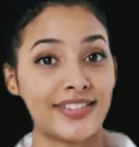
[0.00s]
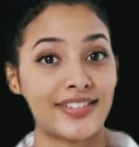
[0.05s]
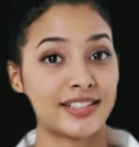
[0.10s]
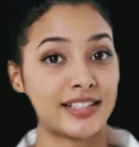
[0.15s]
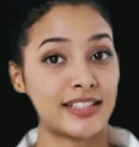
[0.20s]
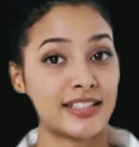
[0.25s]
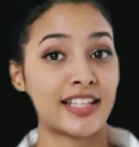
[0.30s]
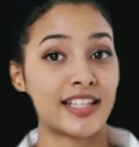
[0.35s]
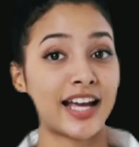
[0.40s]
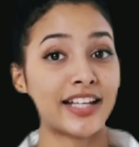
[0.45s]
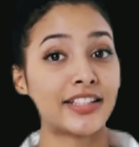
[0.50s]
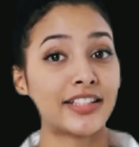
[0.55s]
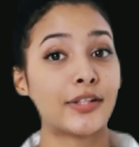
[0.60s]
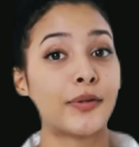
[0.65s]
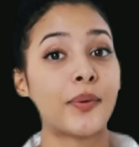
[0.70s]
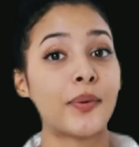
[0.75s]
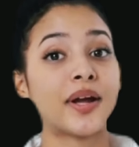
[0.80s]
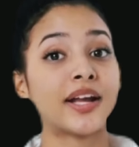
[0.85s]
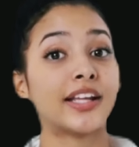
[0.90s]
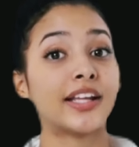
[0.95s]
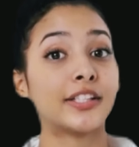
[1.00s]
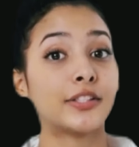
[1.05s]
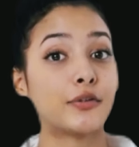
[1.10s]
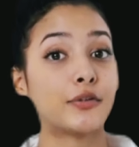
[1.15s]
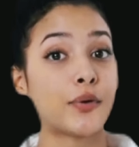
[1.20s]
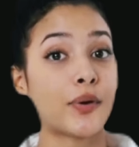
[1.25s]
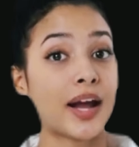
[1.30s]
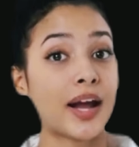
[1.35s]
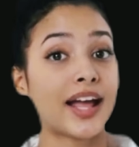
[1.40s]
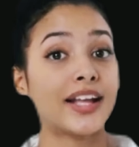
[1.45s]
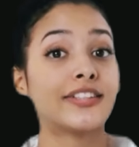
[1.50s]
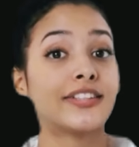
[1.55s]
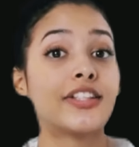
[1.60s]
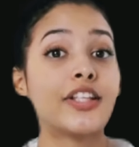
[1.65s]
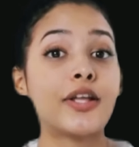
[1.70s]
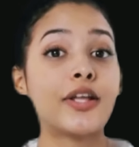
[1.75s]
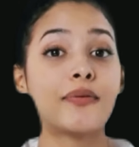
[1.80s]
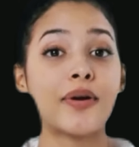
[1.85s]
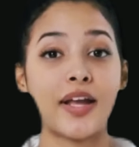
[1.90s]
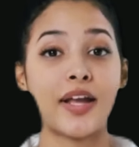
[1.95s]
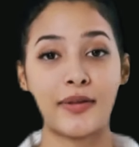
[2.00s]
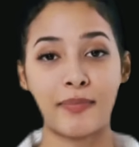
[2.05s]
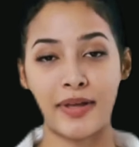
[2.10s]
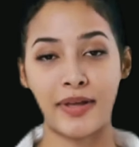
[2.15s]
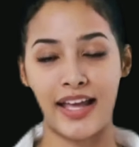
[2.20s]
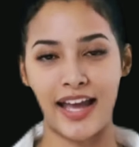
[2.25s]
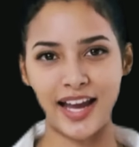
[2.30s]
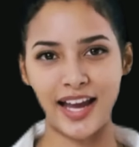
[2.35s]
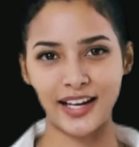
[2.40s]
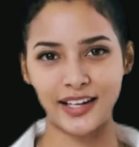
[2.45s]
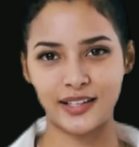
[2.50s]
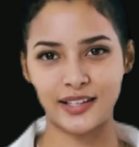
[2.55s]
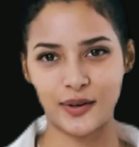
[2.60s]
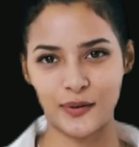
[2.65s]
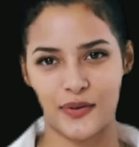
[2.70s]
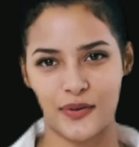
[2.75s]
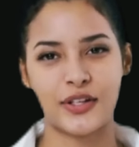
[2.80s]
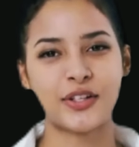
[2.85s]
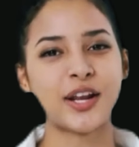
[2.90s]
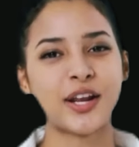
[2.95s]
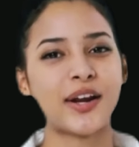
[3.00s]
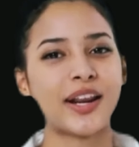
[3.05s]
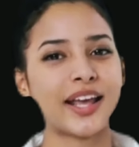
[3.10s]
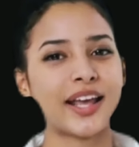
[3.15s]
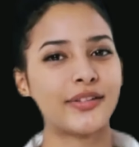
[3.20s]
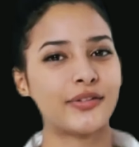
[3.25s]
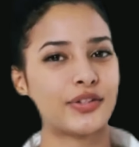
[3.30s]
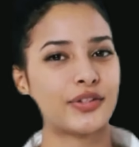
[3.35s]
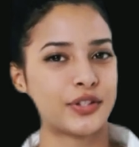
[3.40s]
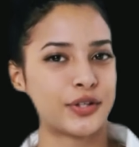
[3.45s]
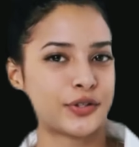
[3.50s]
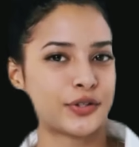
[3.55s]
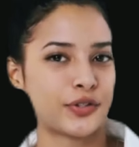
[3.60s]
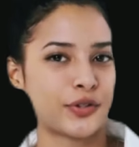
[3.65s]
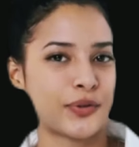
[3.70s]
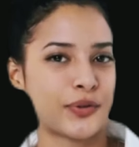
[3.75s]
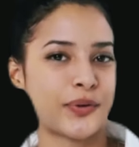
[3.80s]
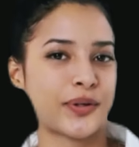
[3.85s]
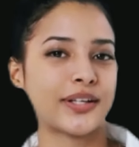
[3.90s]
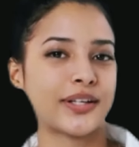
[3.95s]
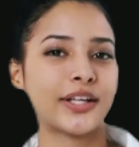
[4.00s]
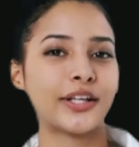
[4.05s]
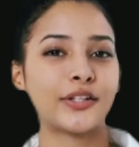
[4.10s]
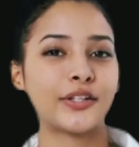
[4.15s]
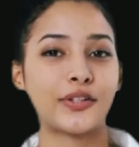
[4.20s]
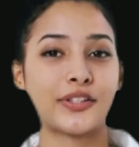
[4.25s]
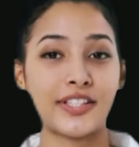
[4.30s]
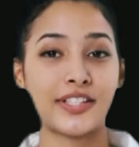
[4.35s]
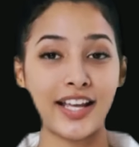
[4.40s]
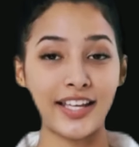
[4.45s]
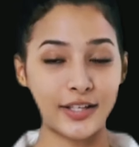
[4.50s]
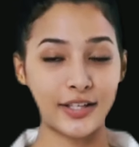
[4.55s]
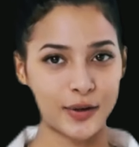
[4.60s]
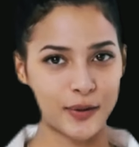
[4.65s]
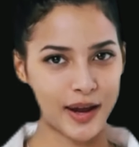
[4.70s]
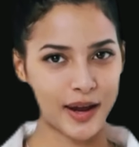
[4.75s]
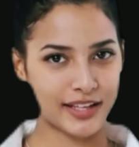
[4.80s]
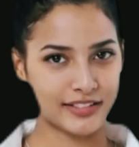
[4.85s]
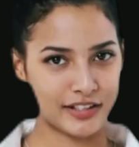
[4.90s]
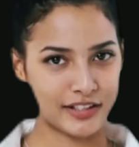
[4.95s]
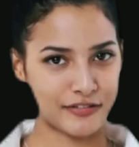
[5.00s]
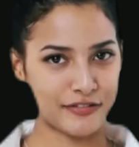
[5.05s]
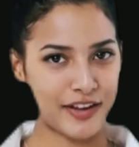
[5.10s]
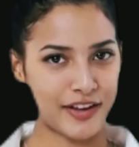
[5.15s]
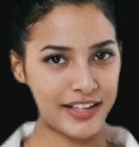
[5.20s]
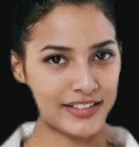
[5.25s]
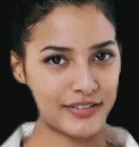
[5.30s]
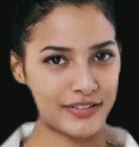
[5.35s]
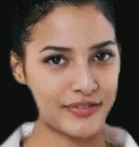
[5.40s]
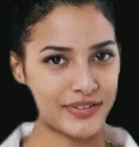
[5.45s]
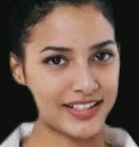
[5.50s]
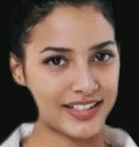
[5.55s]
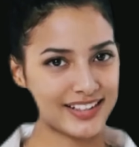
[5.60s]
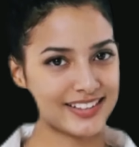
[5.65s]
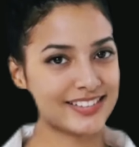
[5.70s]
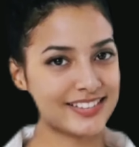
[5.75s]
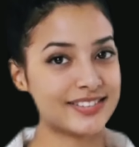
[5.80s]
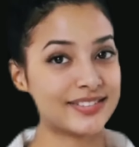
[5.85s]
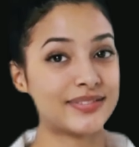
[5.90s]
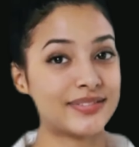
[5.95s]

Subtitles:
Standard one is Core SQL API, which allows you to query your data quite effectively.